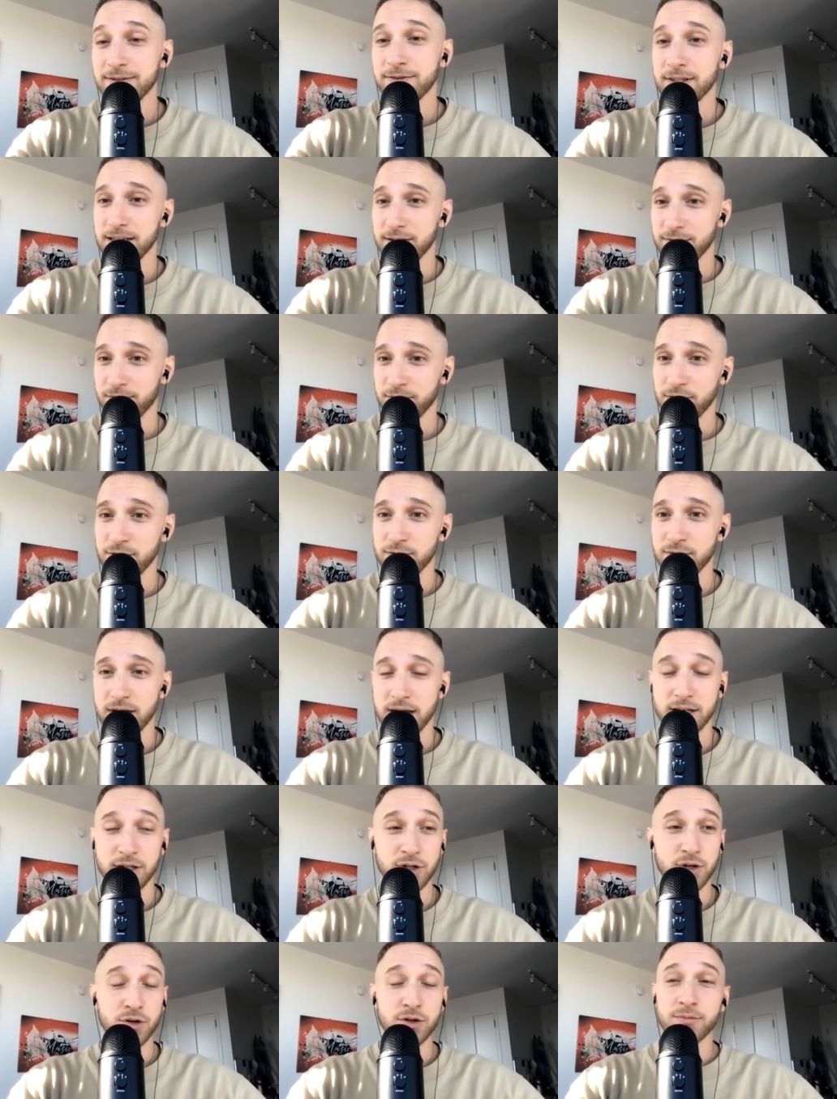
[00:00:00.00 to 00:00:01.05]
even if you
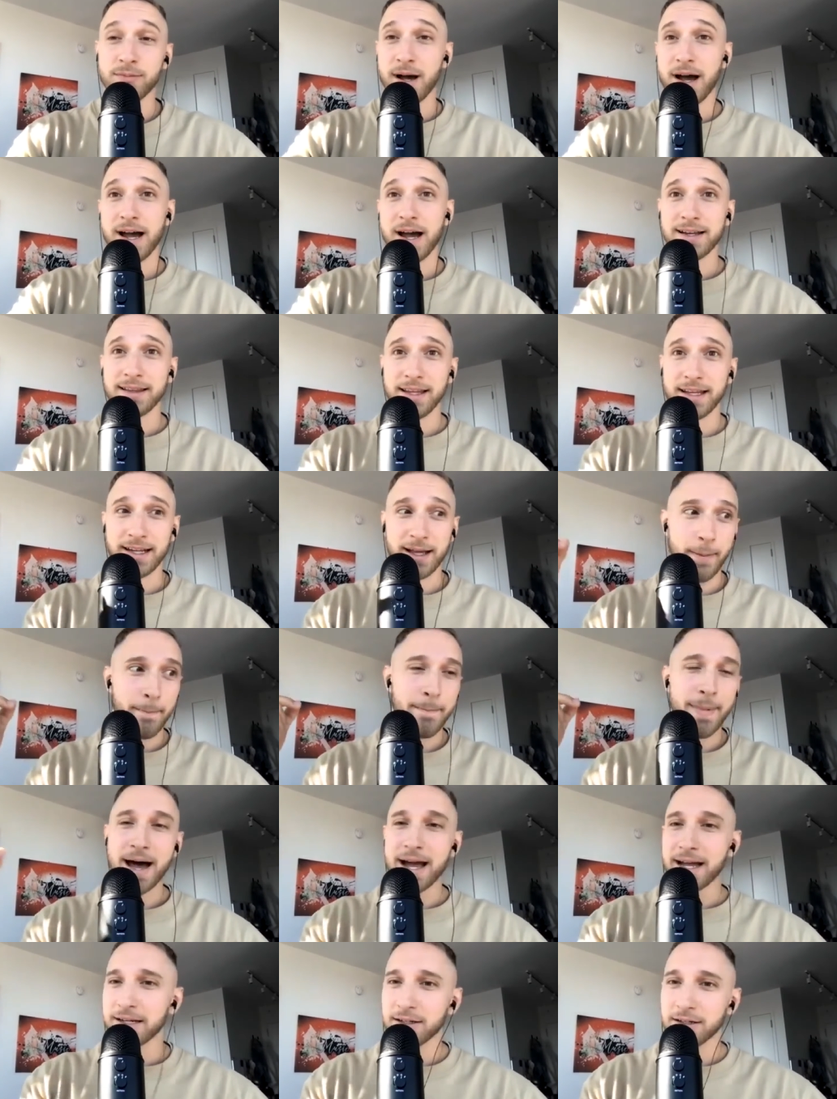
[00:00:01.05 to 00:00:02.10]
in your mind like a
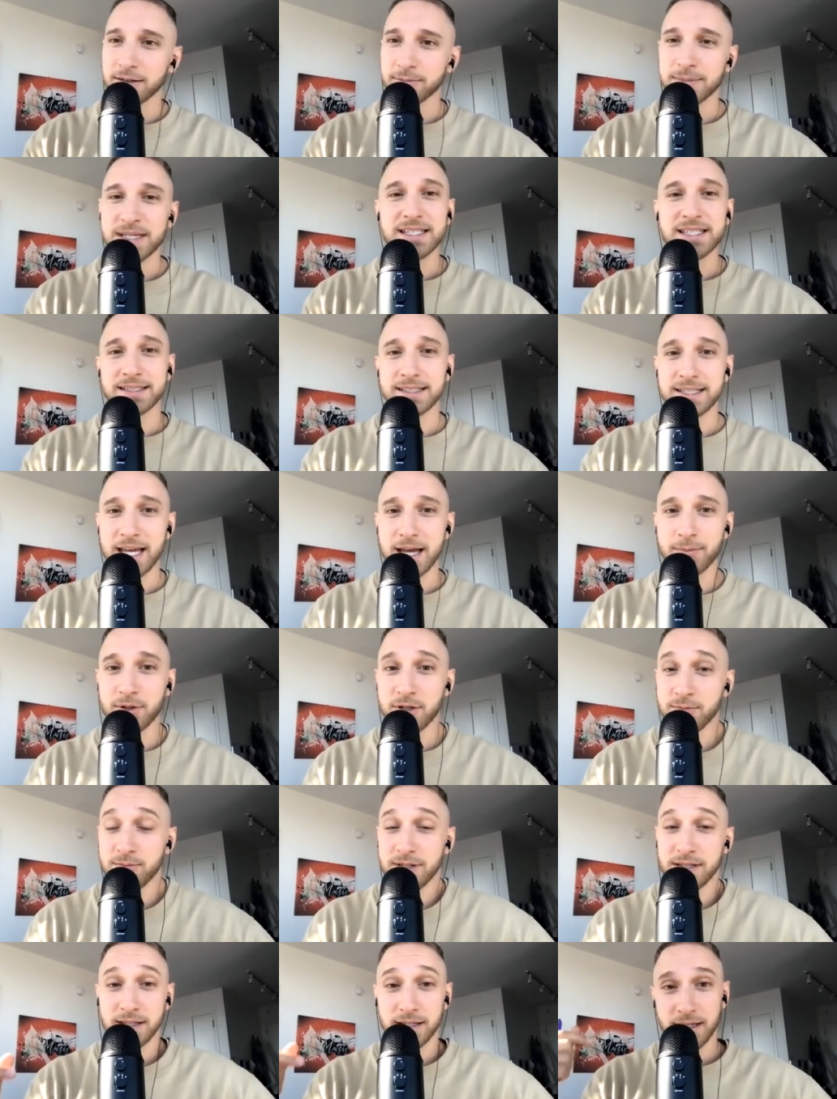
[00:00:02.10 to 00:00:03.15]
minor misstep
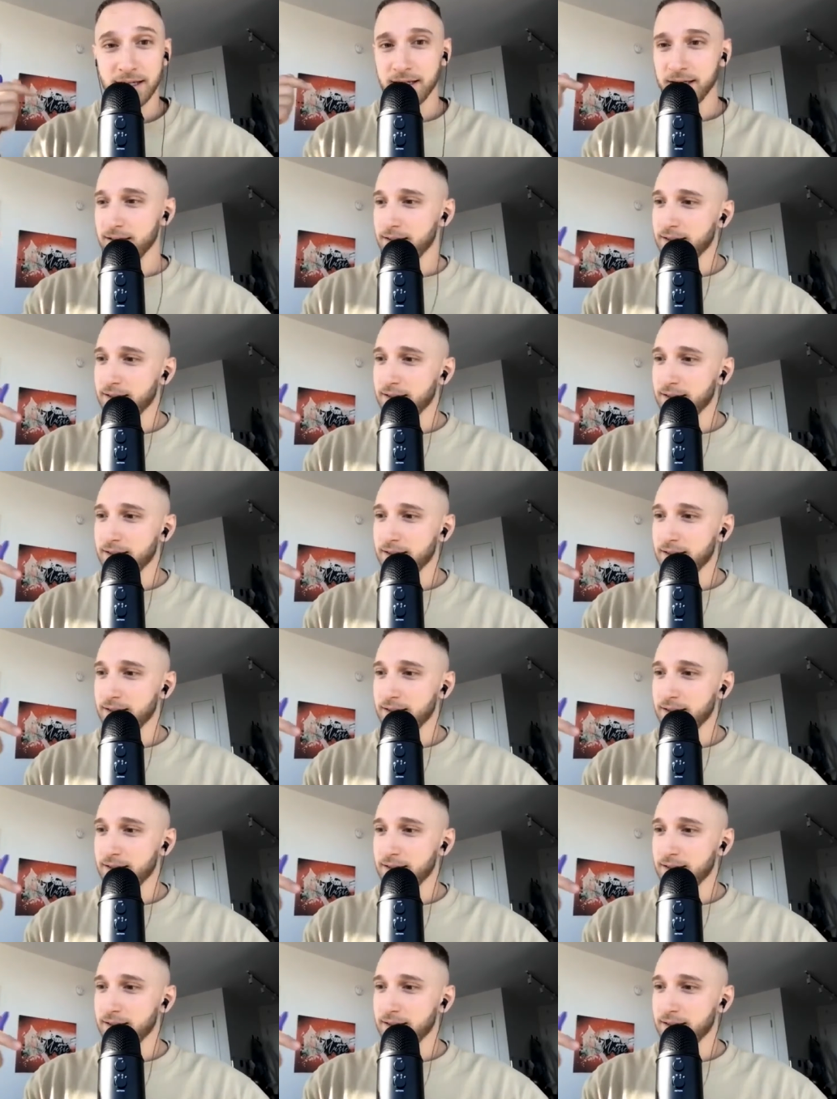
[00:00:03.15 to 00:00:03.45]
could be